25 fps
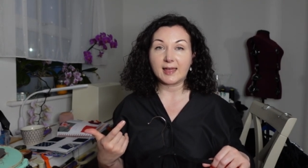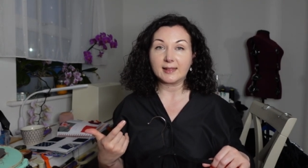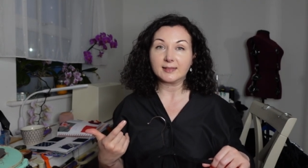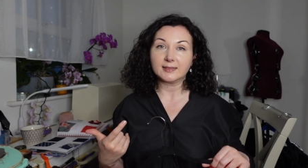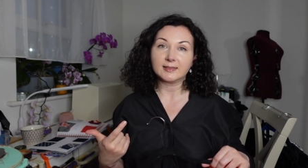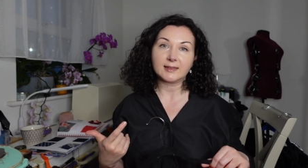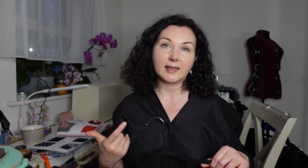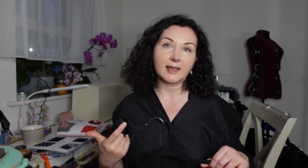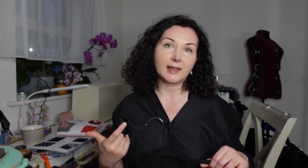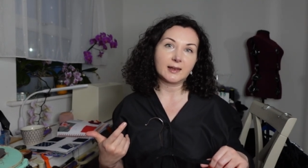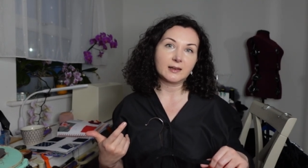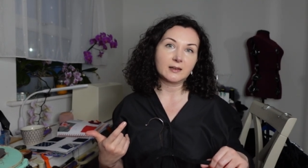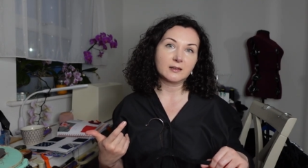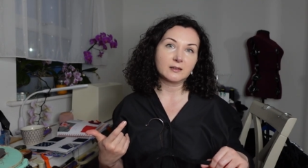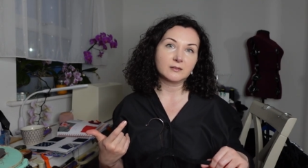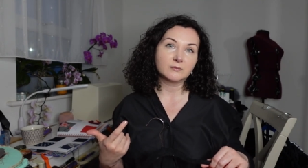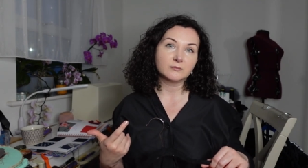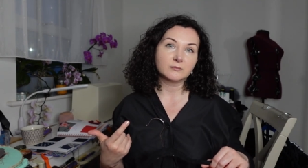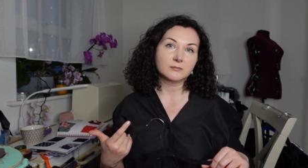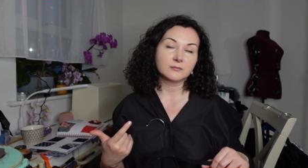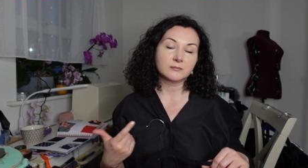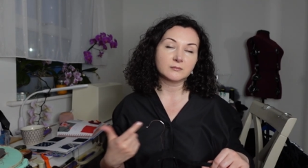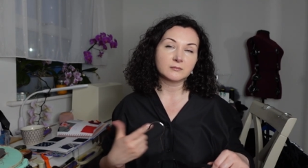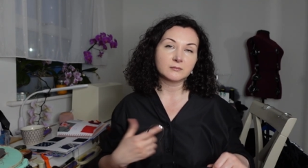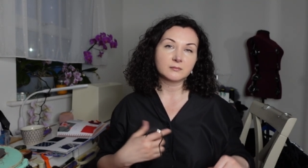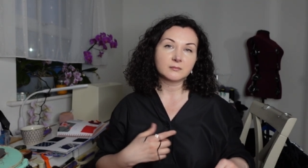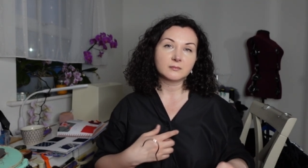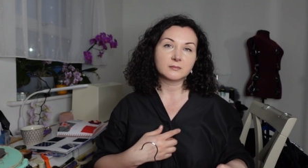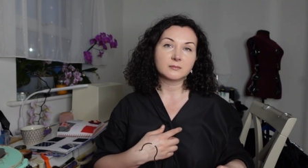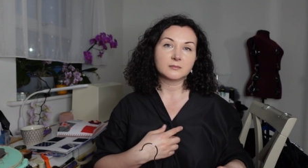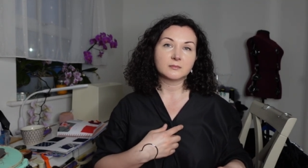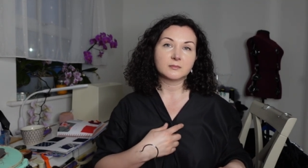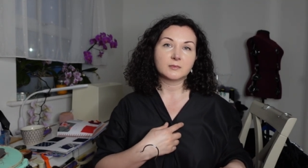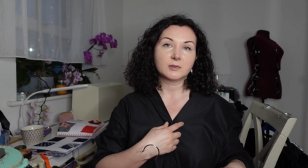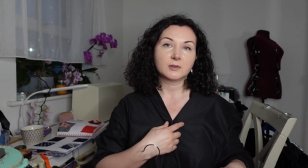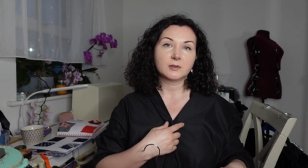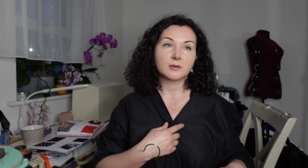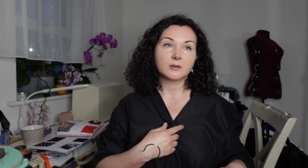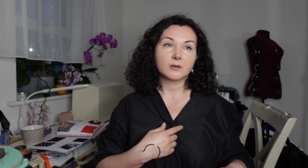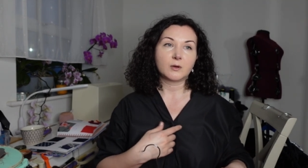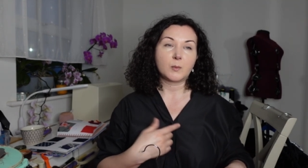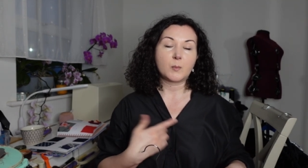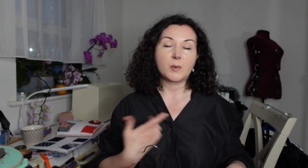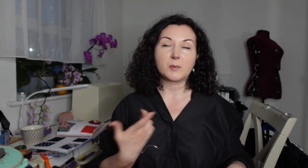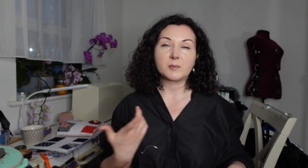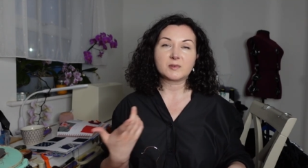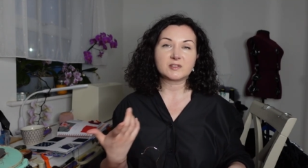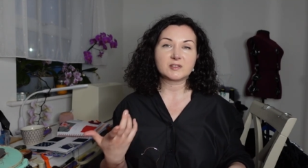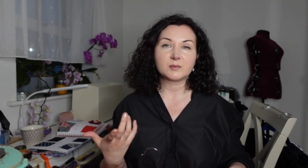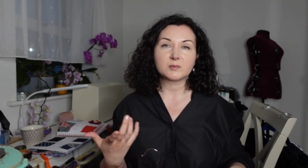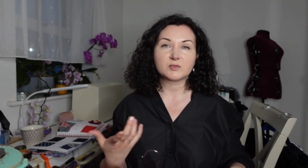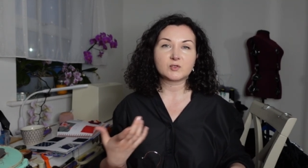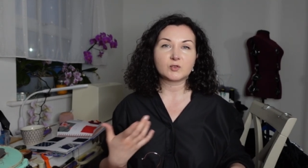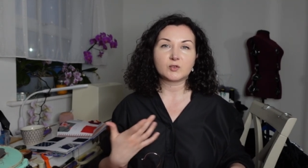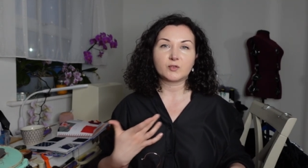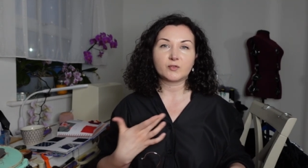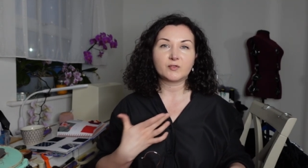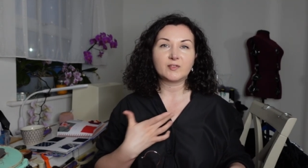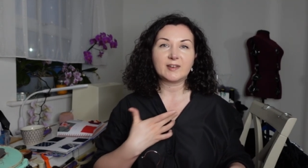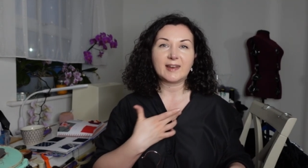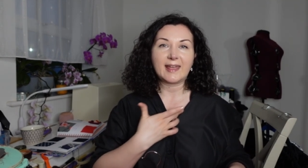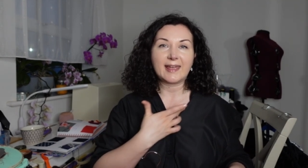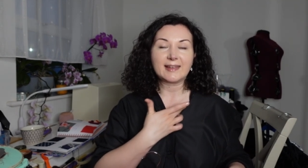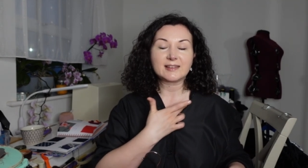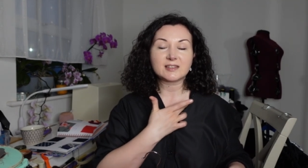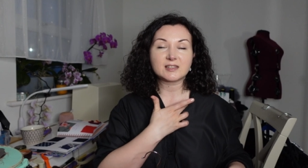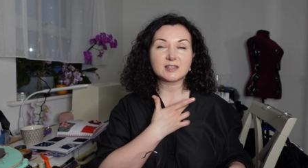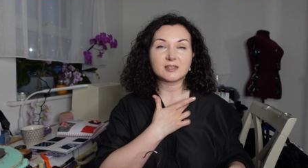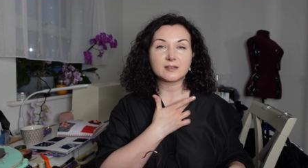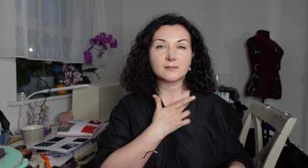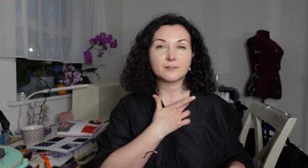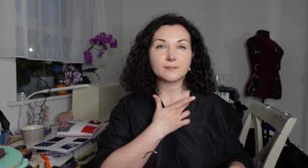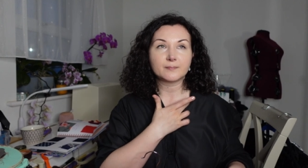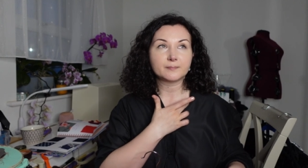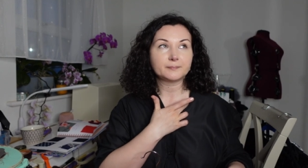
and then or maybe some sort of net